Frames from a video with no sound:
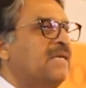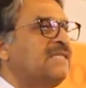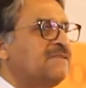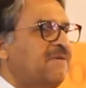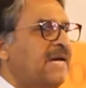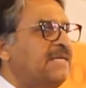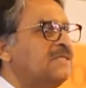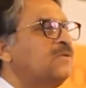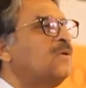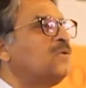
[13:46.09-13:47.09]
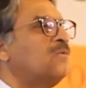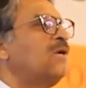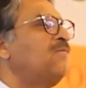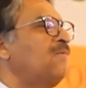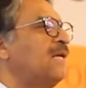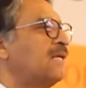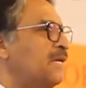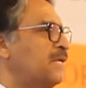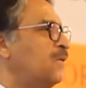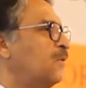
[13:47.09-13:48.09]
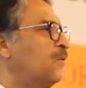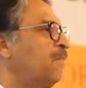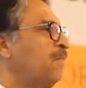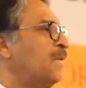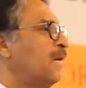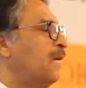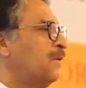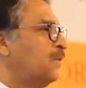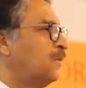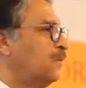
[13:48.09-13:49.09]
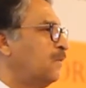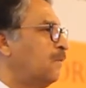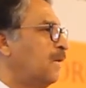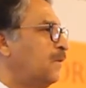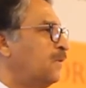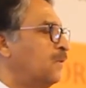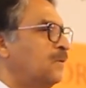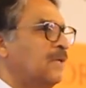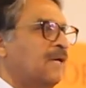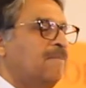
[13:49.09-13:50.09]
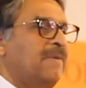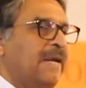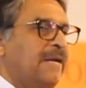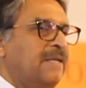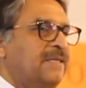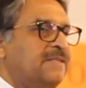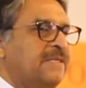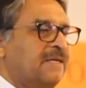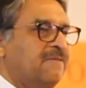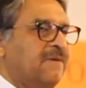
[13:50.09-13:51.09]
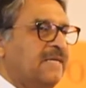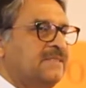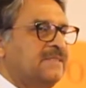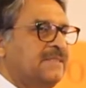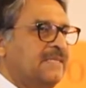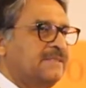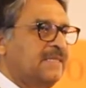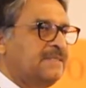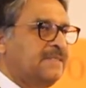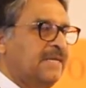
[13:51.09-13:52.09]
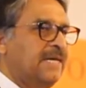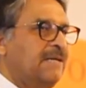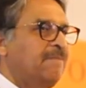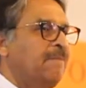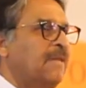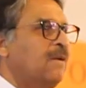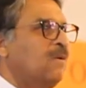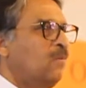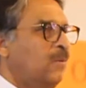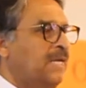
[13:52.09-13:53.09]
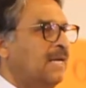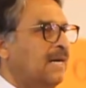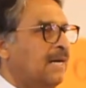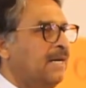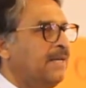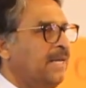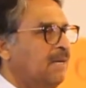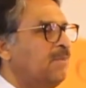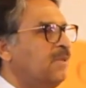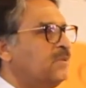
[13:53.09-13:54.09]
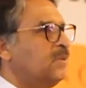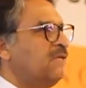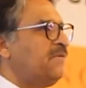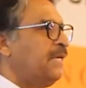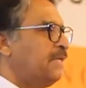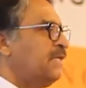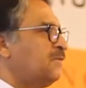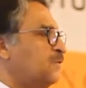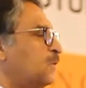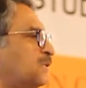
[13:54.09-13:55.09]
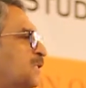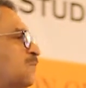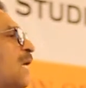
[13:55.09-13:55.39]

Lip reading: But this fight is not over. We will continue to render these sacrifices till such time we are able to defeat these forces